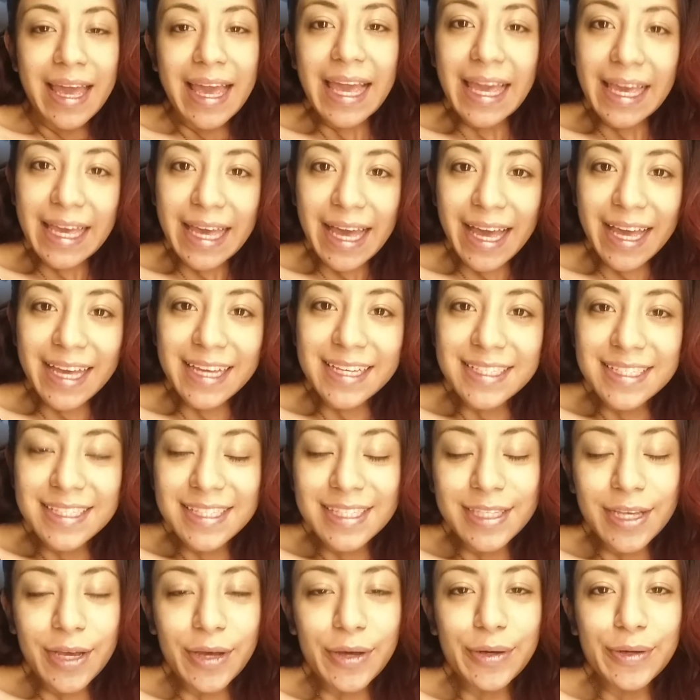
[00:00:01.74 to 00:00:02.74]
Hey guys,
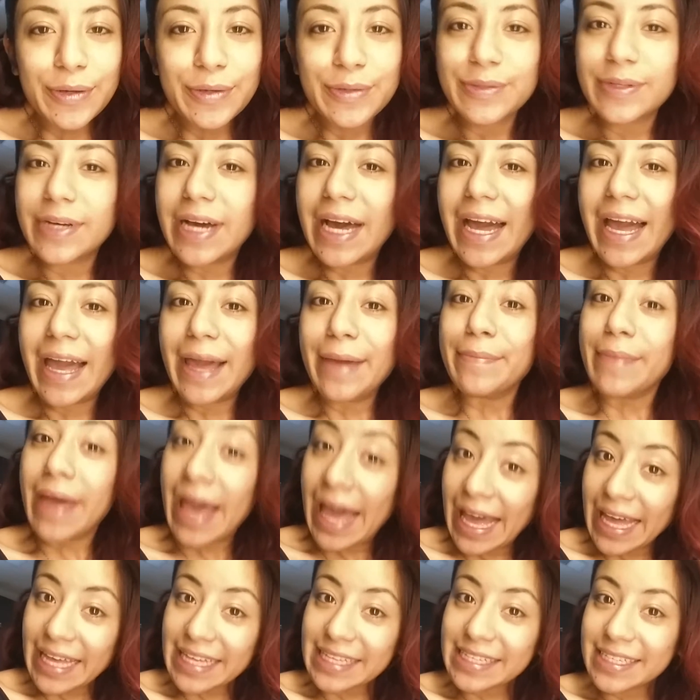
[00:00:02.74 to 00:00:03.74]
so I'm
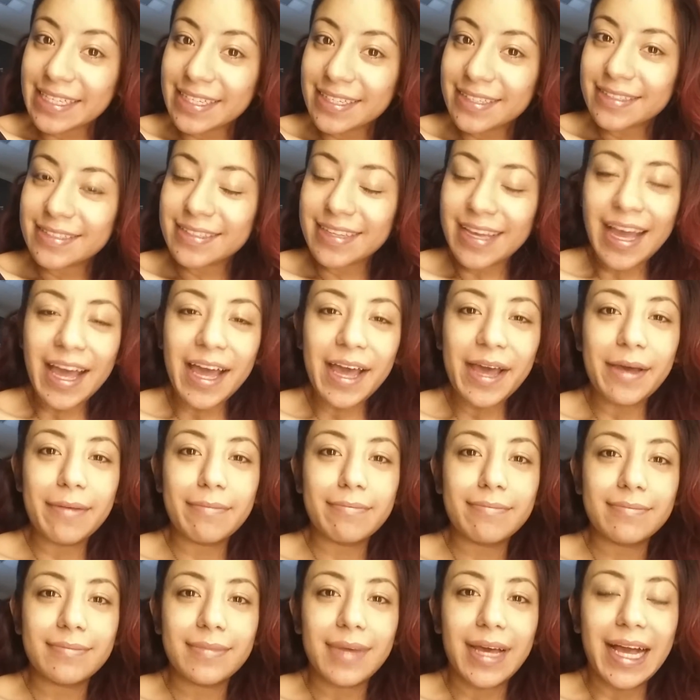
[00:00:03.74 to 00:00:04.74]
back.
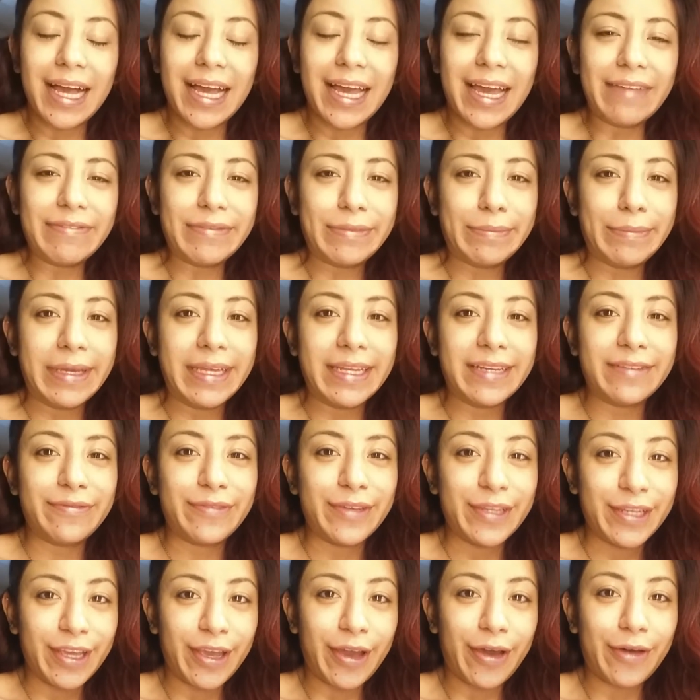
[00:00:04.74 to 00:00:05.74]
I haven't made a
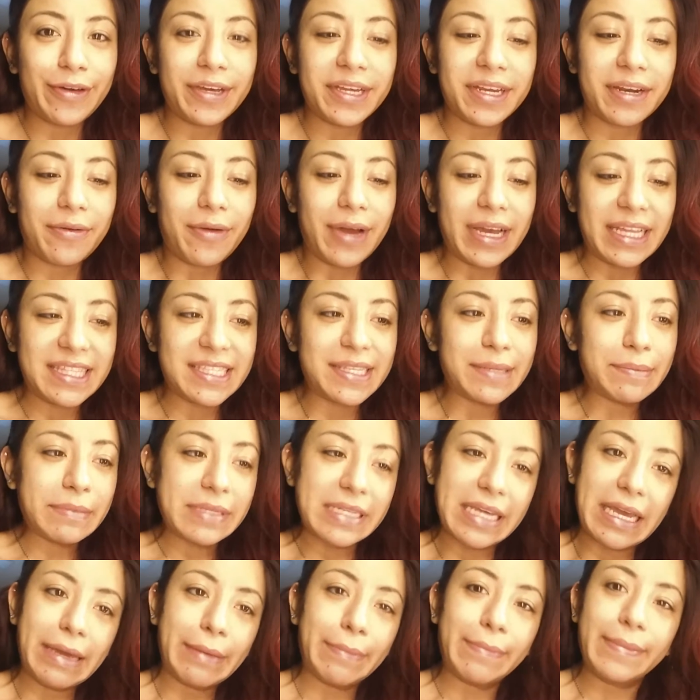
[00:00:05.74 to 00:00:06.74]
video in quite some
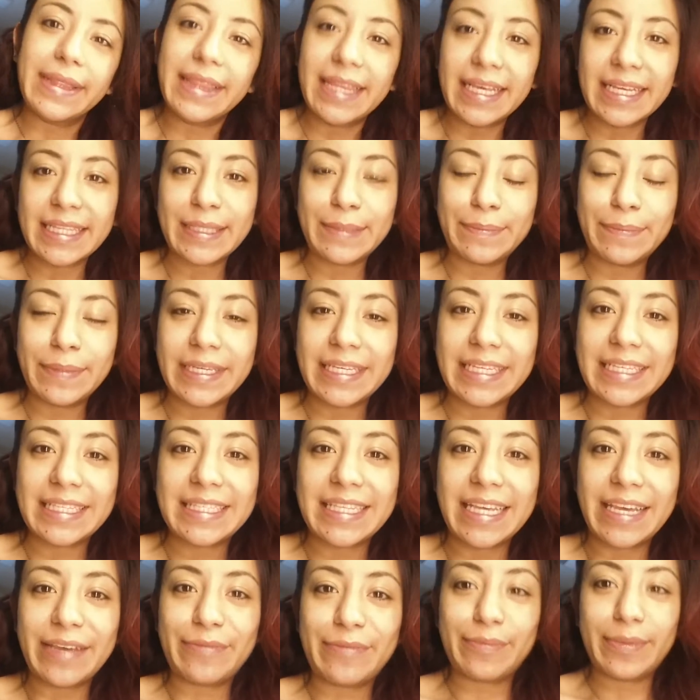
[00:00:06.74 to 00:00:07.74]
time, but that's
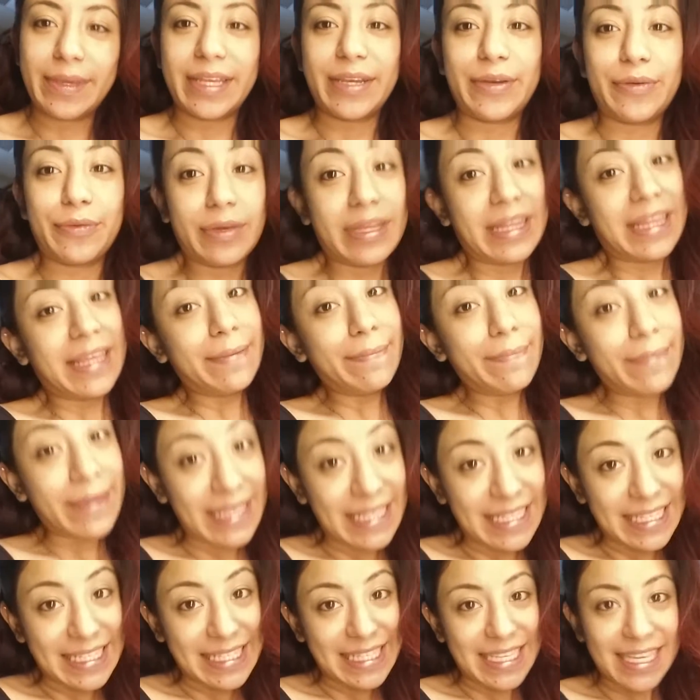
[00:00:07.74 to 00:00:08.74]
because I've been really
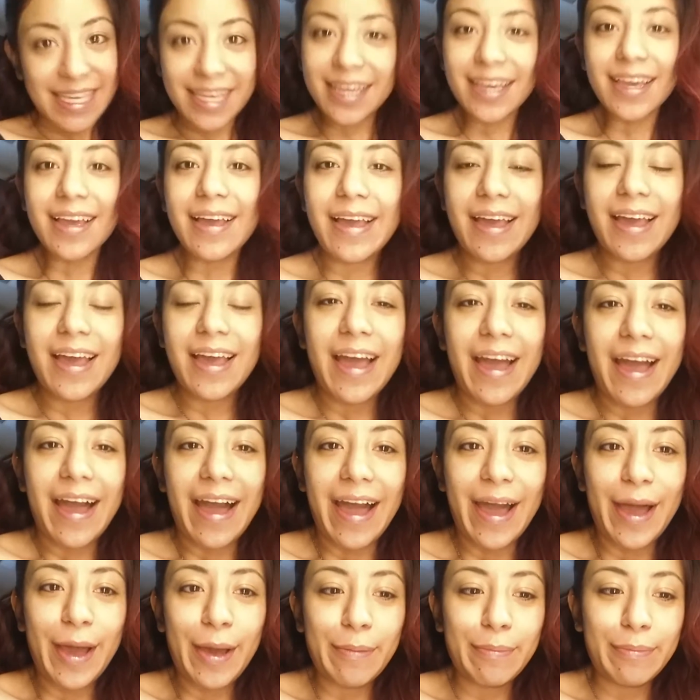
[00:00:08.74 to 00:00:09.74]
busy.
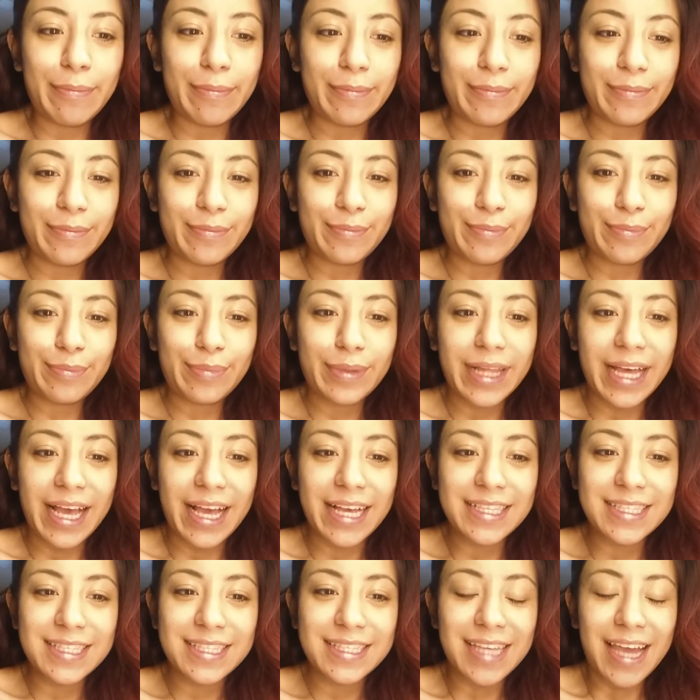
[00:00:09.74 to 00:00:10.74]

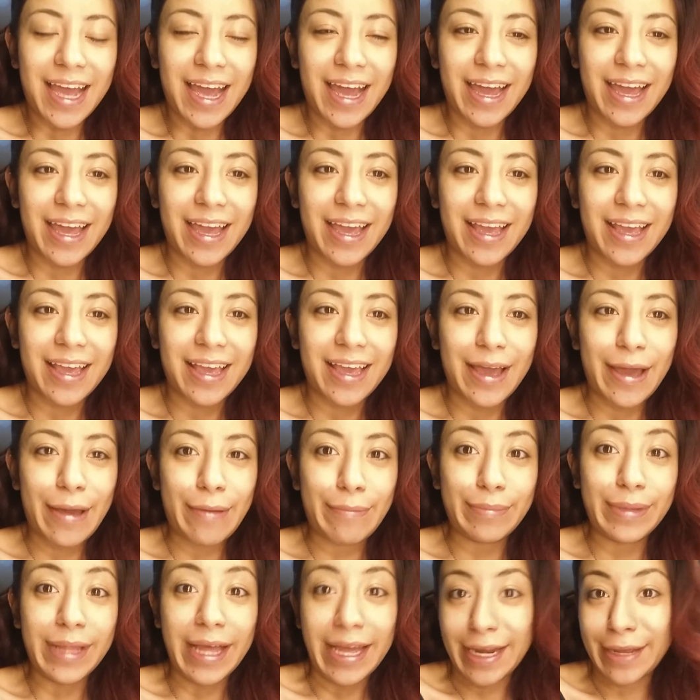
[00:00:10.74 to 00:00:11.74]
Plus I
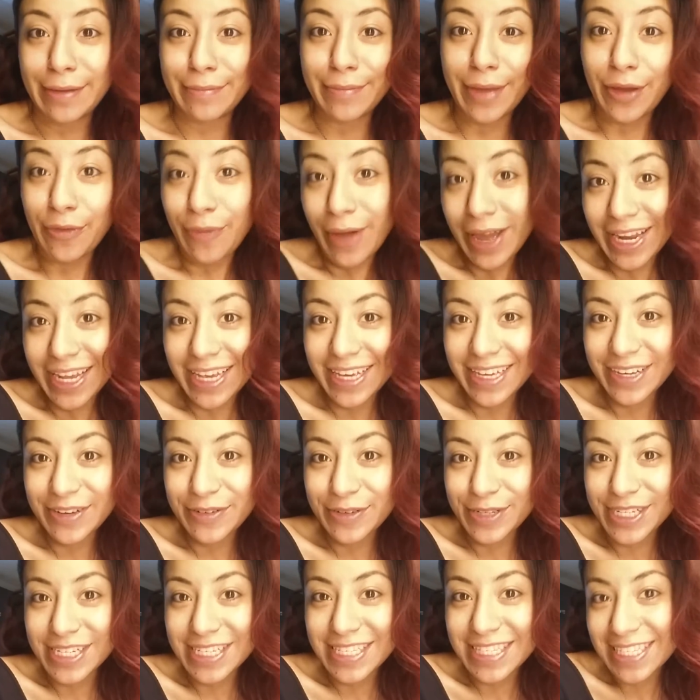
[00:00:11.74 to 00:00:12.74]
am planning my wedding,
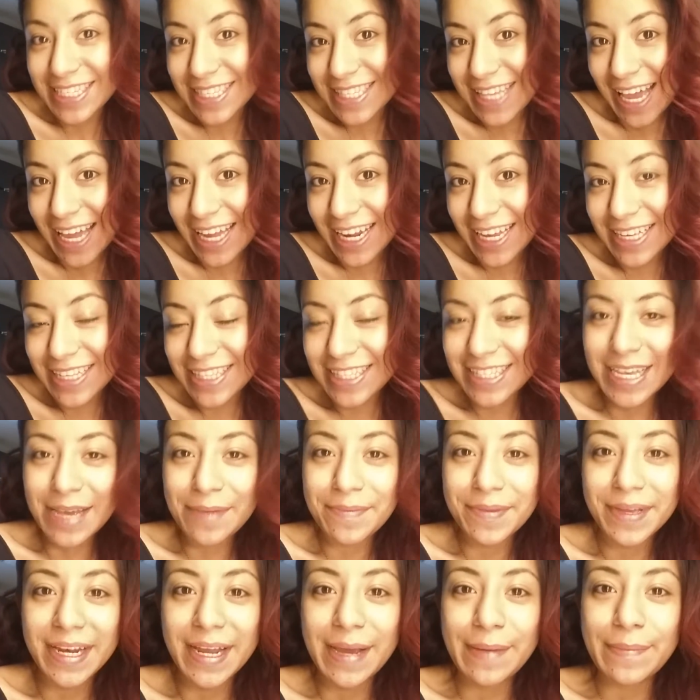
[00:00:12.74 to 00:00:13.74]
which is exciting. It's
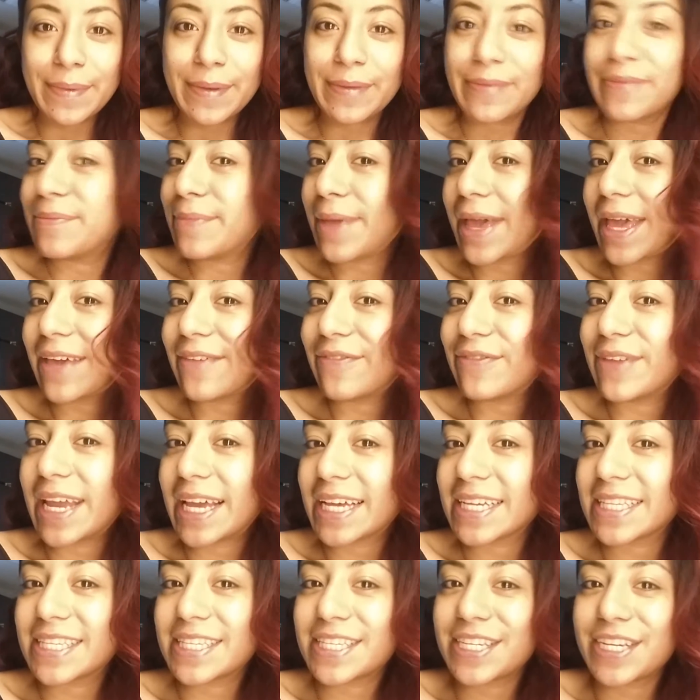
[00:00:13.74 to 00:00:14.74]
coming up of May of
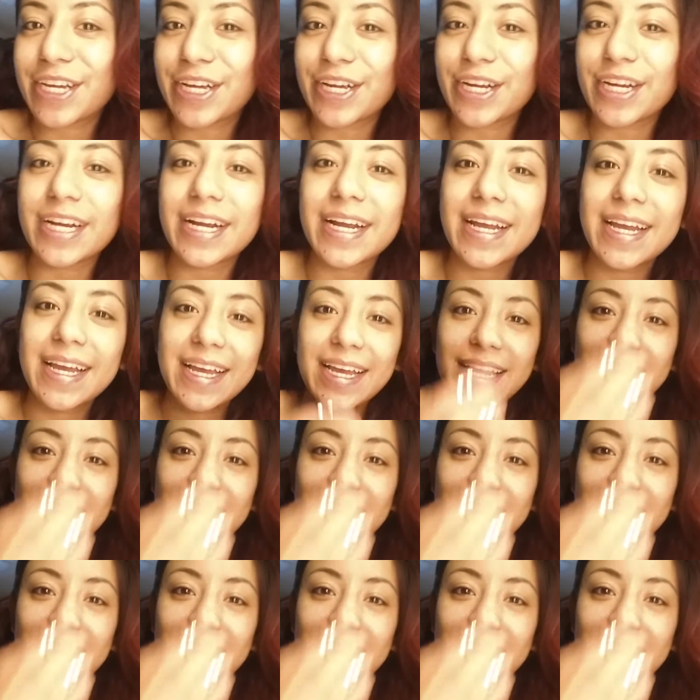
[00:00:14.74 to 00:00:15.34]
next year.